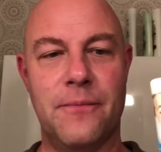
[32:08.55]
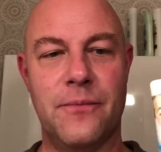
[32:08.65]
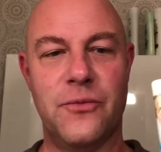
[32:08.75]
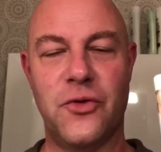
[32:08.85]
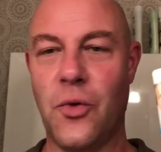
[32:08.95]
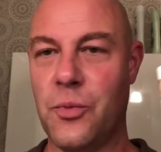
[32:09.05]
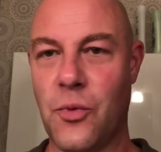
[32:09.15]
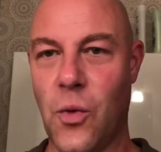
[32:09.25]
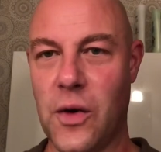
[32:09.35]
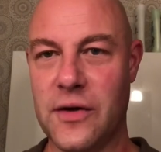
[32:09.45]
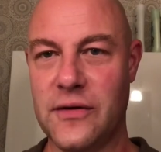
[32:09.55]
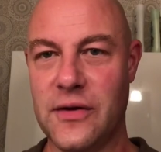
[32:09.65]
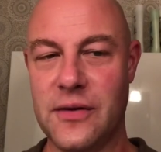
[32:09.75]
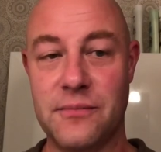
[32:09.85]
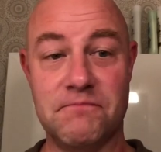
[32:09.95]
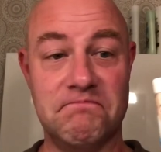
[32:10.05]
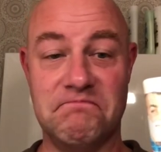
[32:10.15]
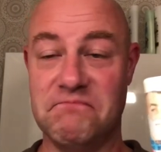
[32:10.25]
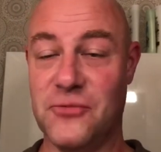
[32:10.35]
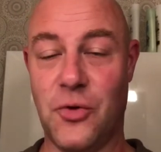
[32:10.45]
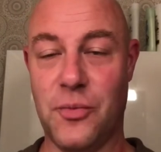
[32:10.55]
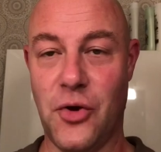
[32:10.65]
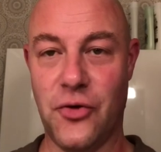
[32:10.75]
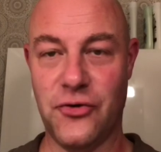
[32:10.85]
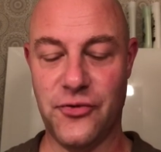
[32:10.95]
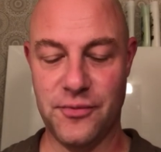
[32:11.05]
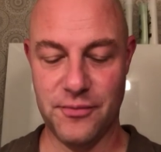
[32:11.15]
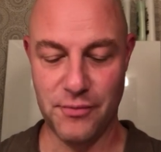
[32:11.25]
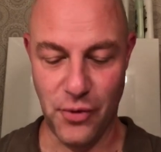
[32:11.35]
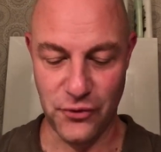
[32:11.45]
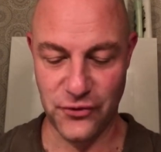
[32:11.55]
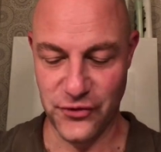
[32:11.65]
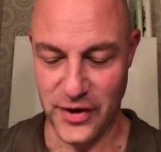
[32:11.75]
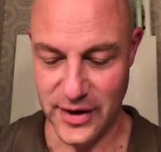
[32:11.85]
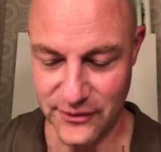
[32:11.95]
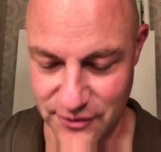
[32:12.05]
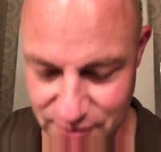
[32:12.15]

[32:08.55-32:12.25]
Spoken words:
Soap quality, top notch. Post shave,